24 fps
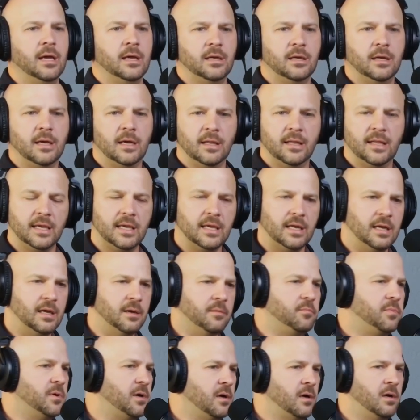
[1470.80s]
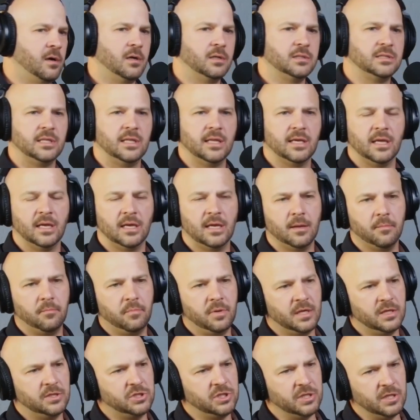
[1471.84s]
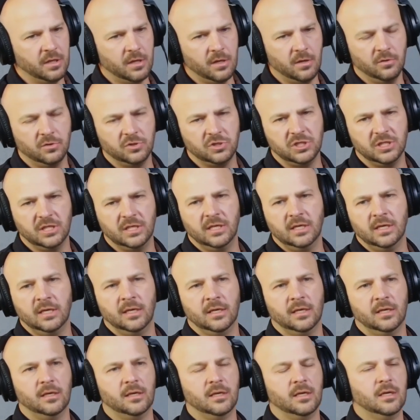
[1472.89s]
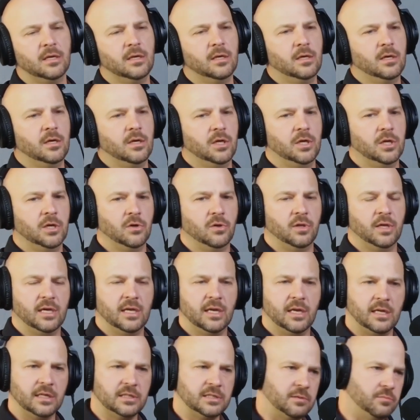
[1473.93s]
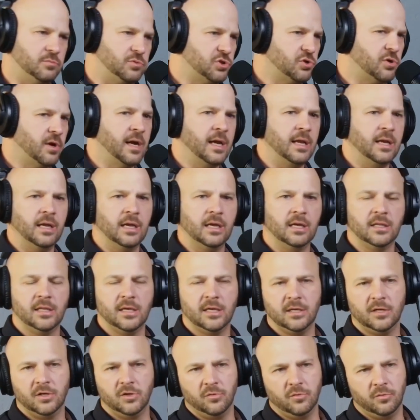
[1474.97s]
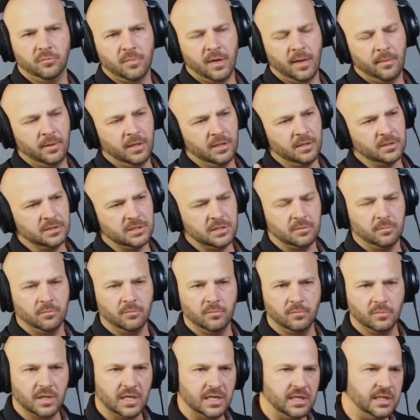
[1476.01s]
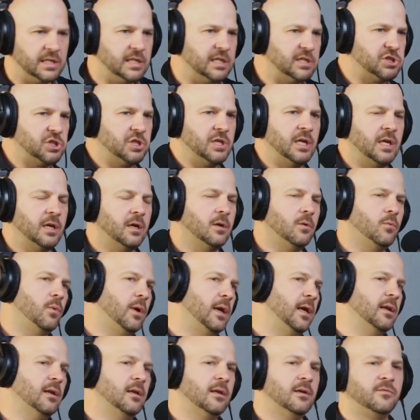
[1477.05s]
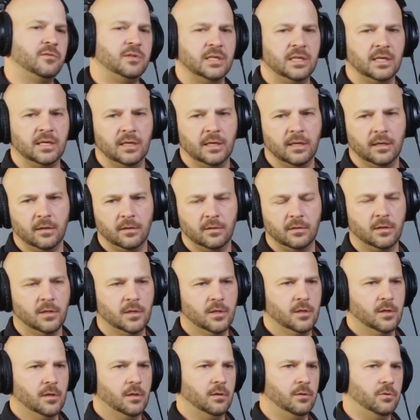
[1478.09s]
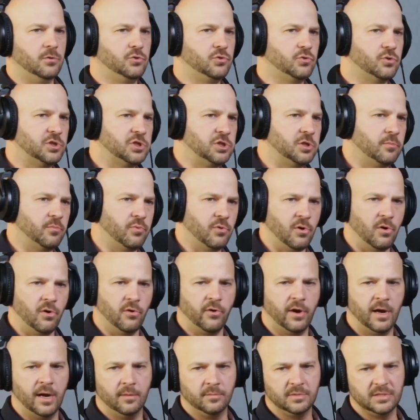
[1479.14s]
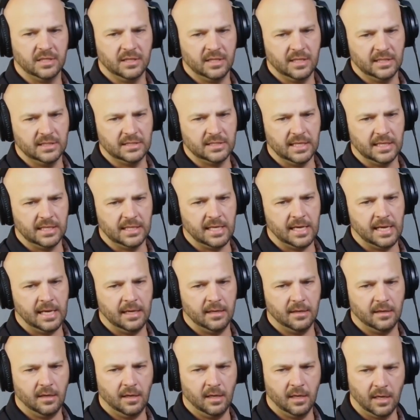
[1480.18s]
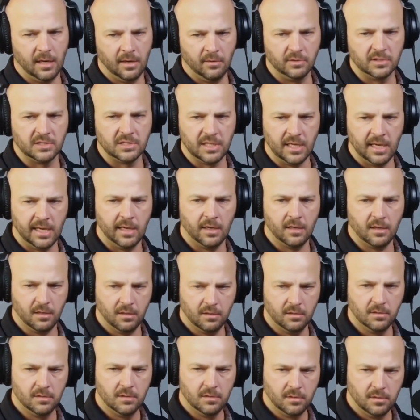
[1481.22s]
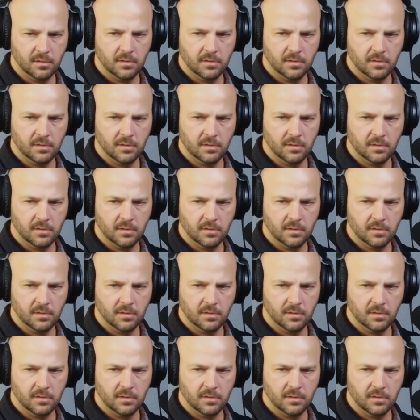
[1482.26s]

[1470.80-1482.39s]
and they could hit balls, and they could get pitching coaching, and, they could get some training, and they could do maybe some conditioning and weightlifting and nutrition programs and things like that. And I was like,